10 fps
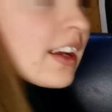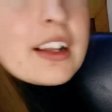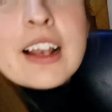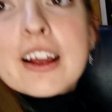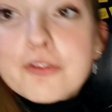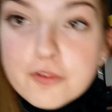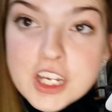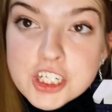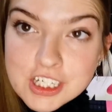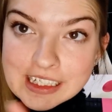like. Like
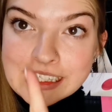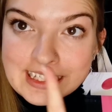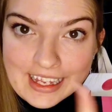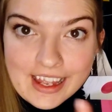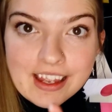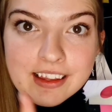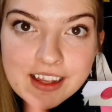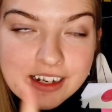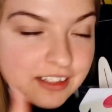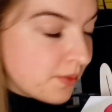fresh, clean hair,
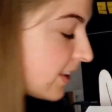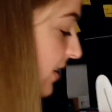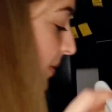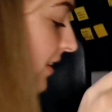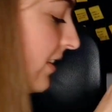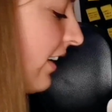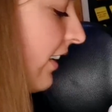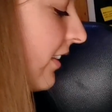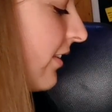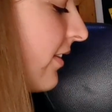that is what it smells
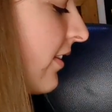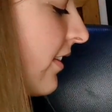like.